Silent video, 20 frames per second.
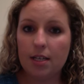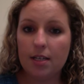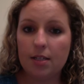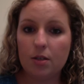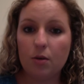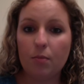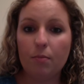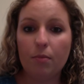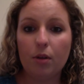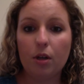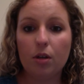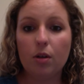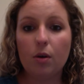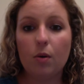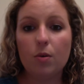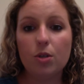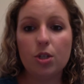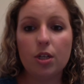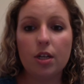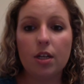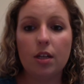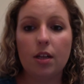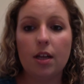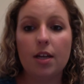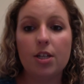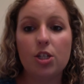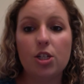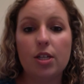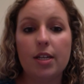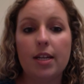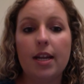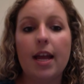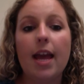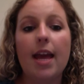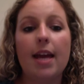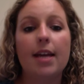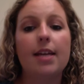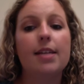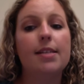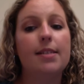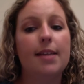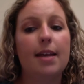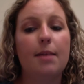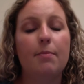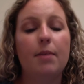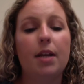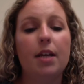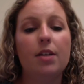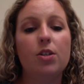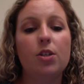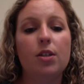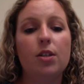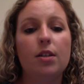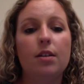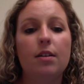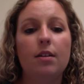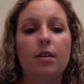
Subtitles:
is on blood culture collection and contamination.